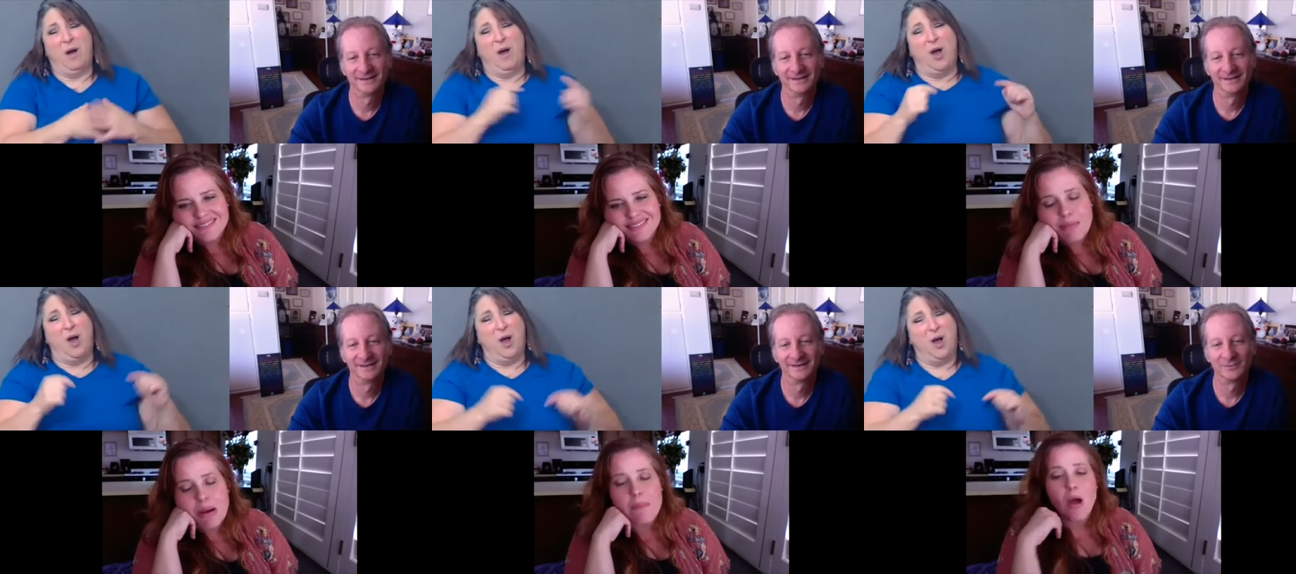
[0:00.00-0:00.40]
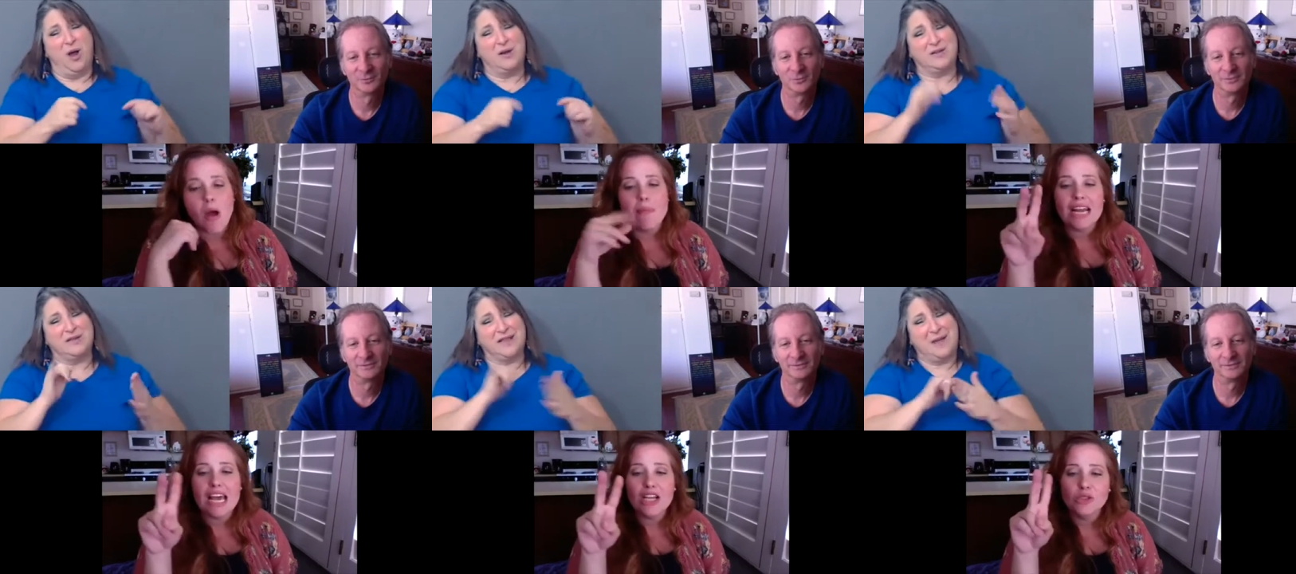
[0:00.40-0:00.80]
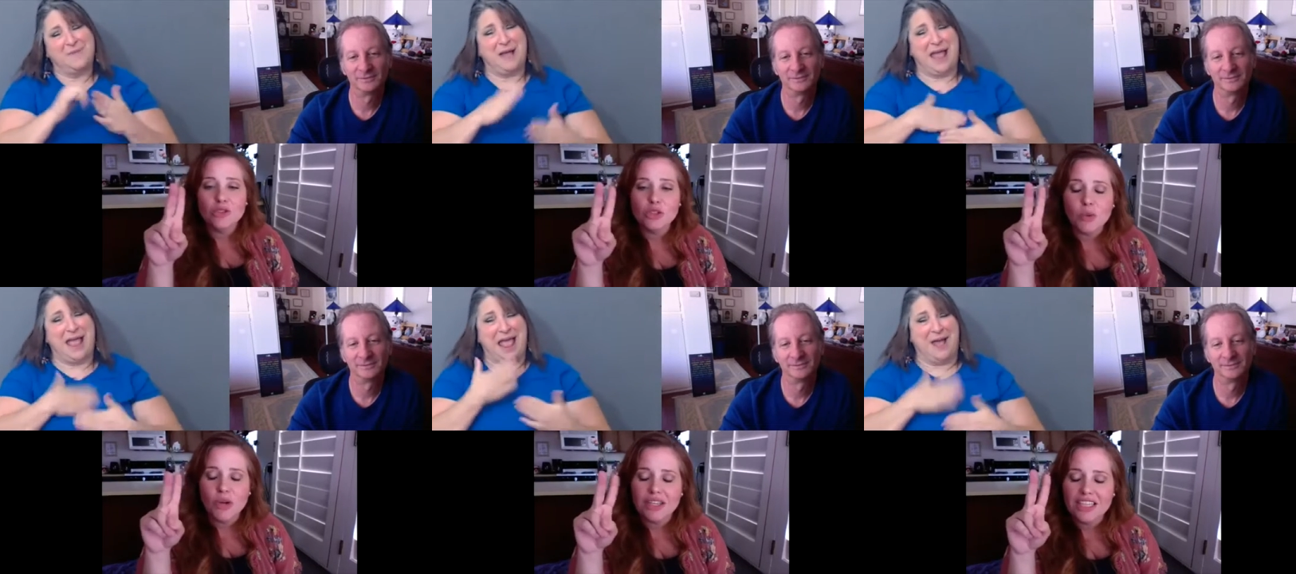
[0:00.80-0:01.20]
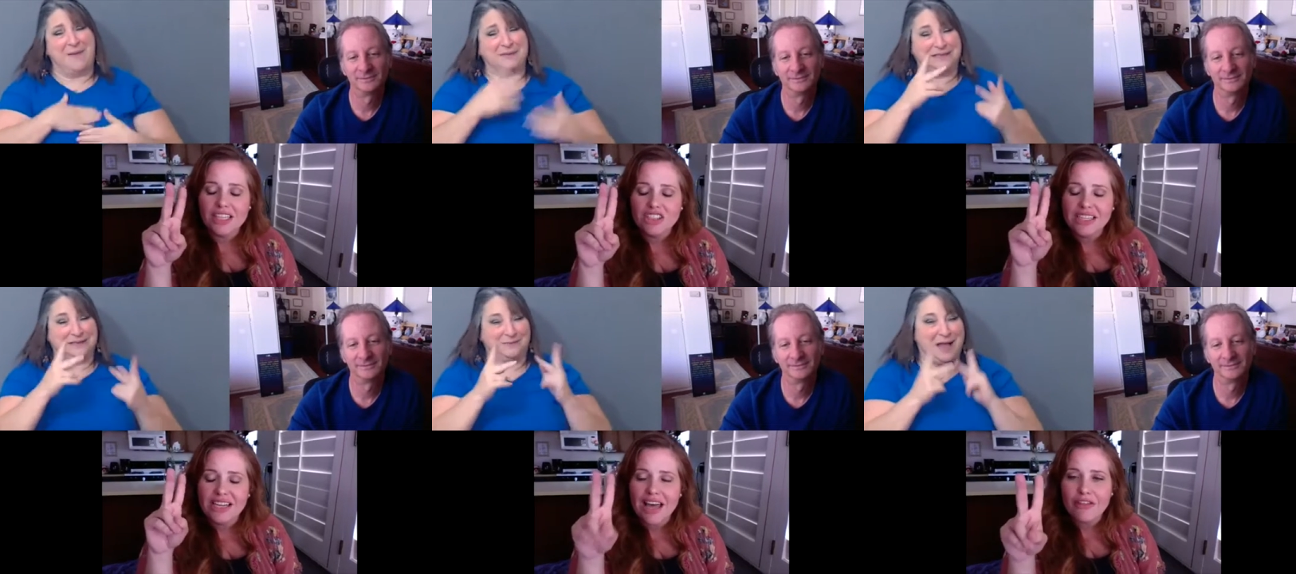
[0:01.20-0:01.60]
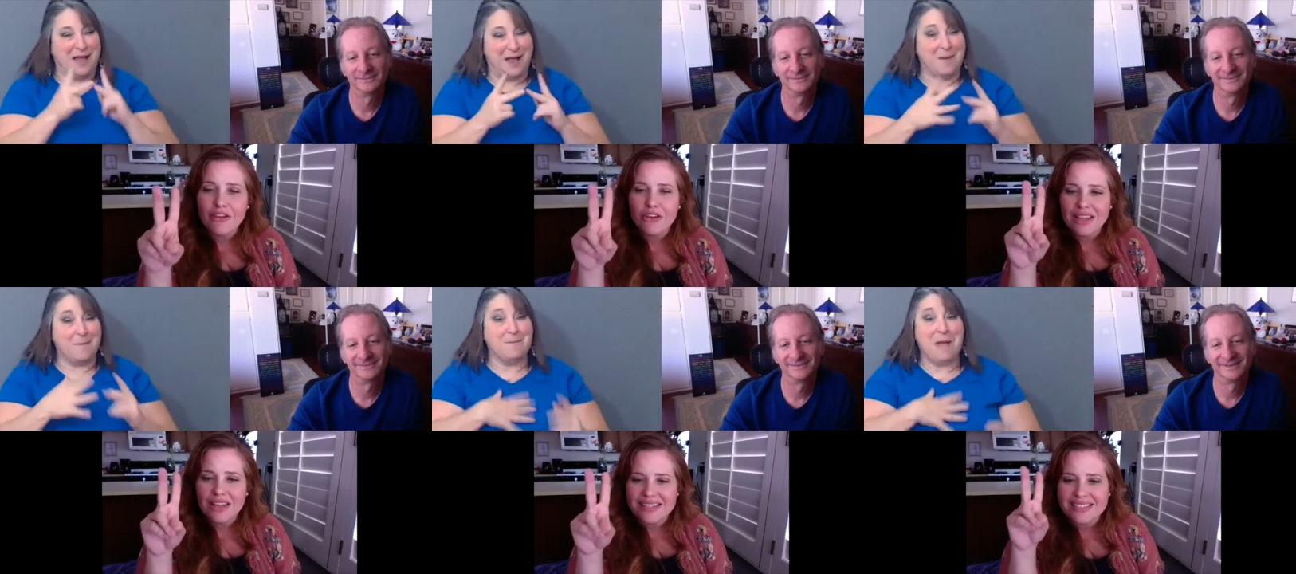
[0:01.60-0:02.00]
Speaker 1: My mom and I used to work there together
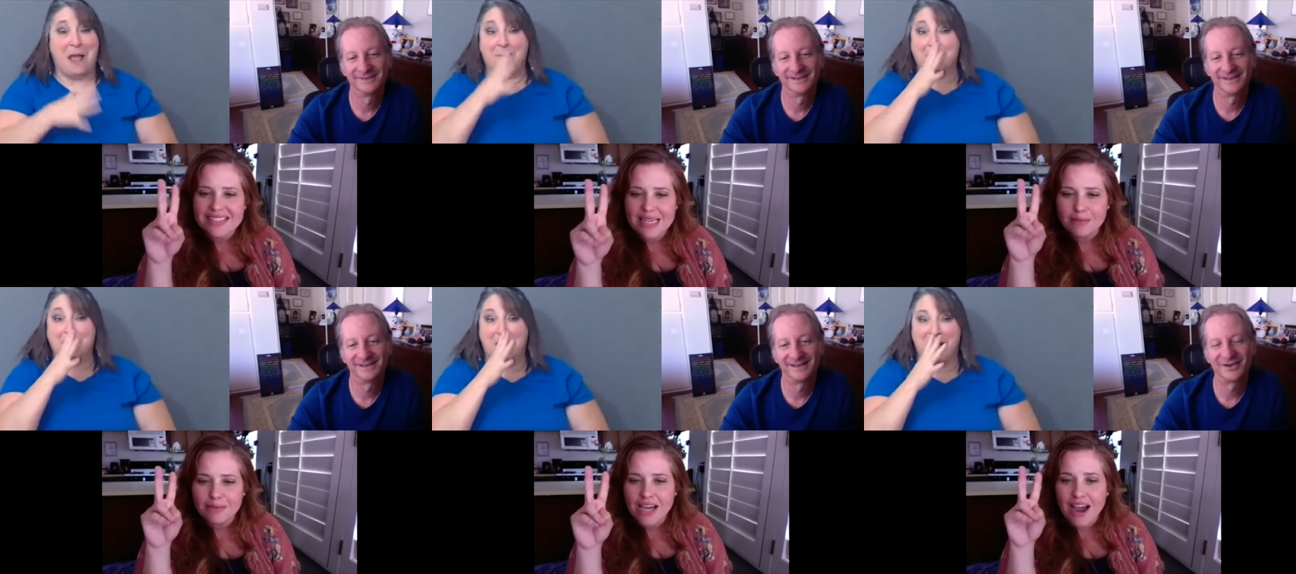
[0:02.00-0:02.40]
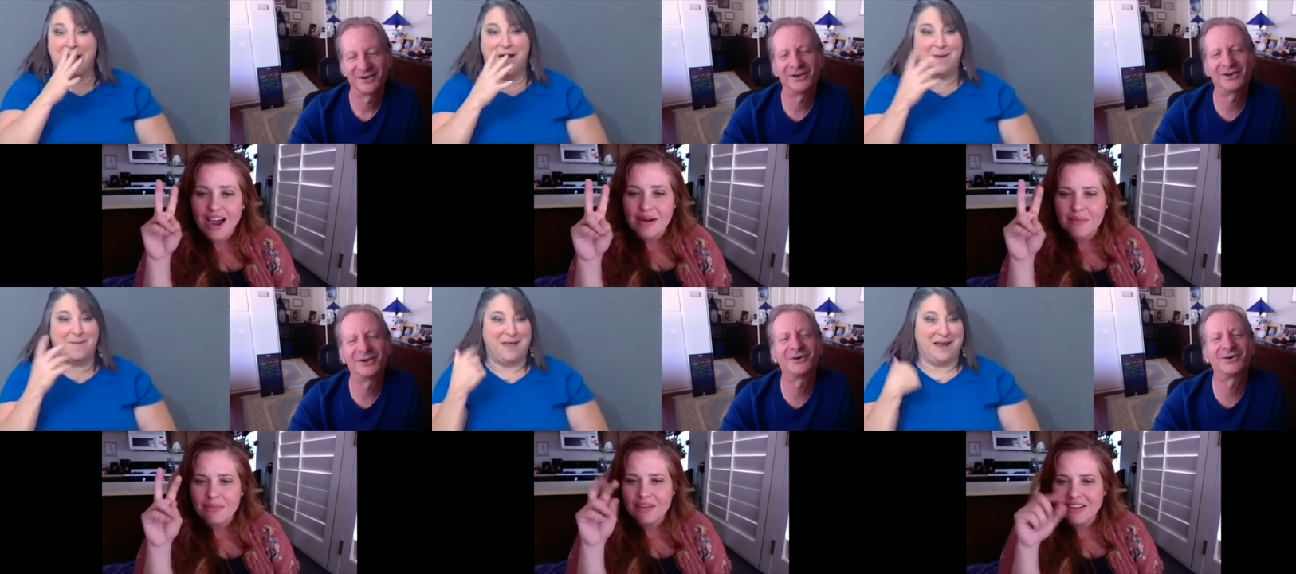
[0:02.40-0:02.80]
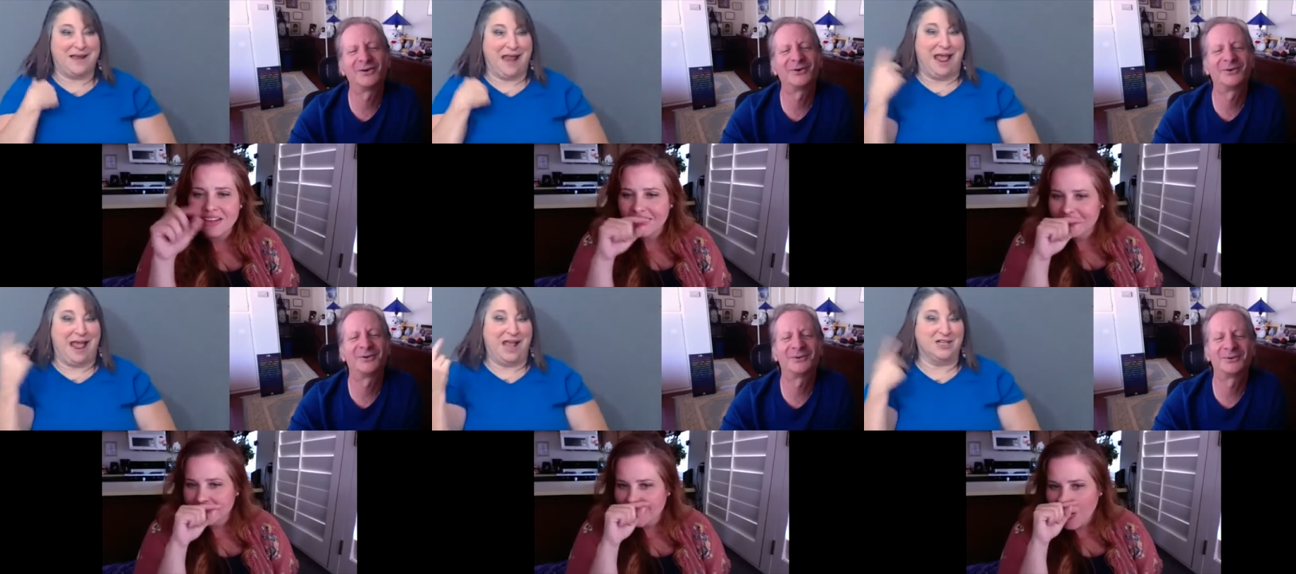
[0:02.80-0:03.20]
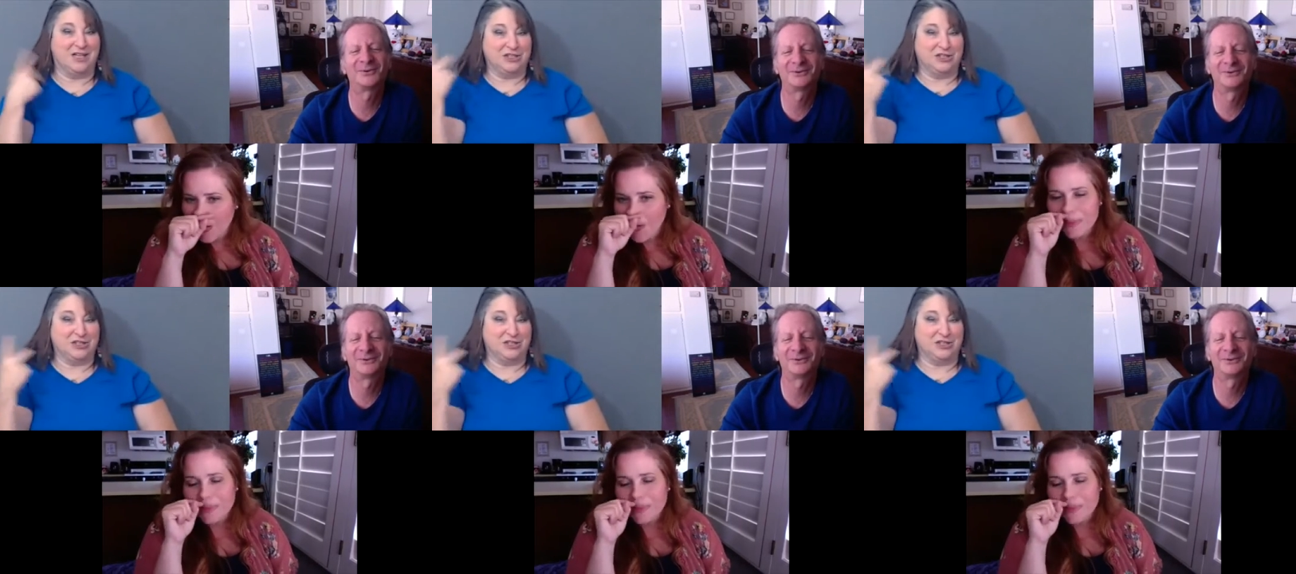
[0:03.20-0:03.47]
at the same time. Oh. So,